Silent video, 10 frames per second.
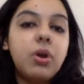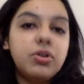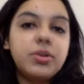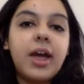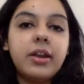
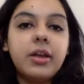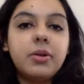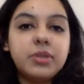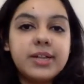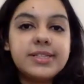or to carry
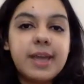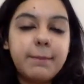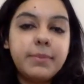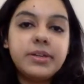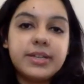out that
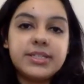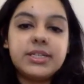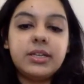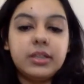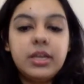sample
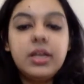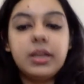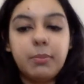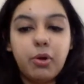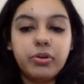testing in the
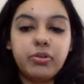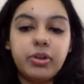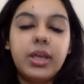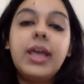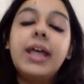
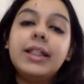laboratory.